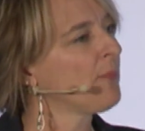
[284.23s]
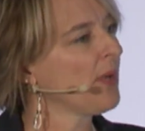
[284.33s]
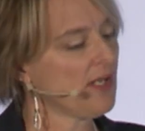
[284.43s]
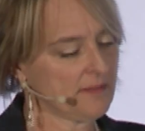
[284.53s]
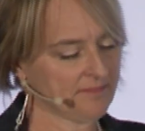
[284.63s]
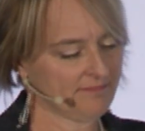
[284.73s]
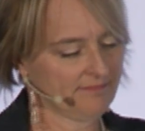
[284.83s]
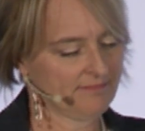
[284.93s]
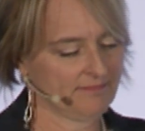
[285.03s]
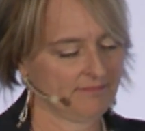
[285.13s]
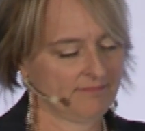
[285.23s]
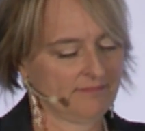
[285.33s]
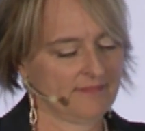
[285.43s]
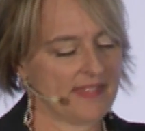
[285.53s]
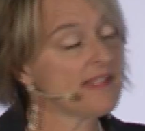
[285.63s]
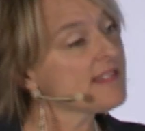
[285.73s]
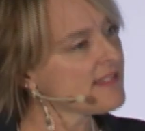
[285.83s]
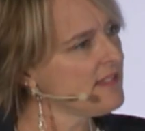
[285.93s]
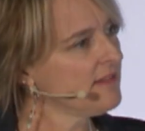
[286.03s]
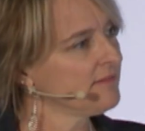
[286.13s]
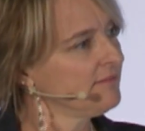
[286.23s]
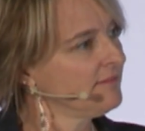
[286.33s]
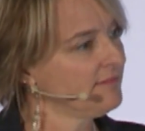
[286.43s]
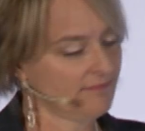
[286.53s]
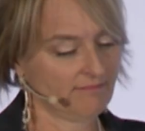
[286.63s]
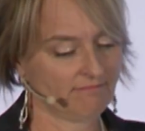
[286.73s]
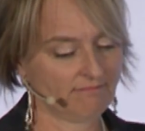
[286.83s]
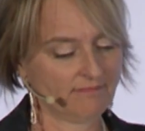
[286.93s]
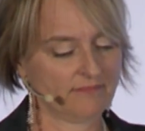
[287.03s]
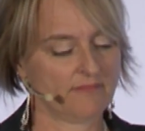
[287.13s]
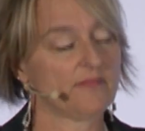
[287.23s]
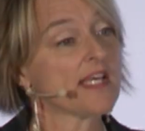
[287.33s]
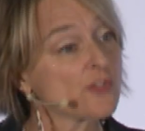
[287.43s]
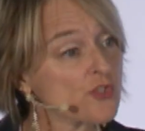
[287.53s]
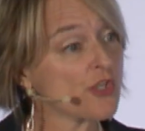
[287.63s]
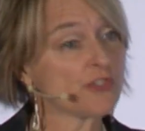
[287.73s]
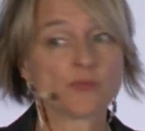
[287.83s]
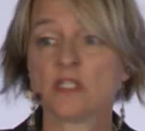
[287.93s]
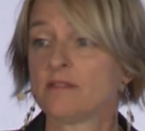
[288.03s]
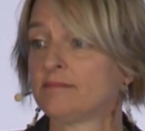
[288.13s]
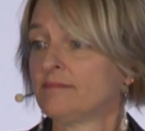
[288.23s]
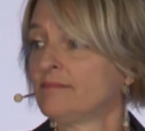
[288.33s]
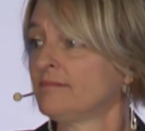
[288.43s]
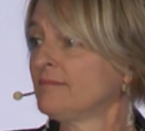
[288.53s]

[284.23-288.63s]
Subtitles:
We have to start somewhere, so why not here now, today,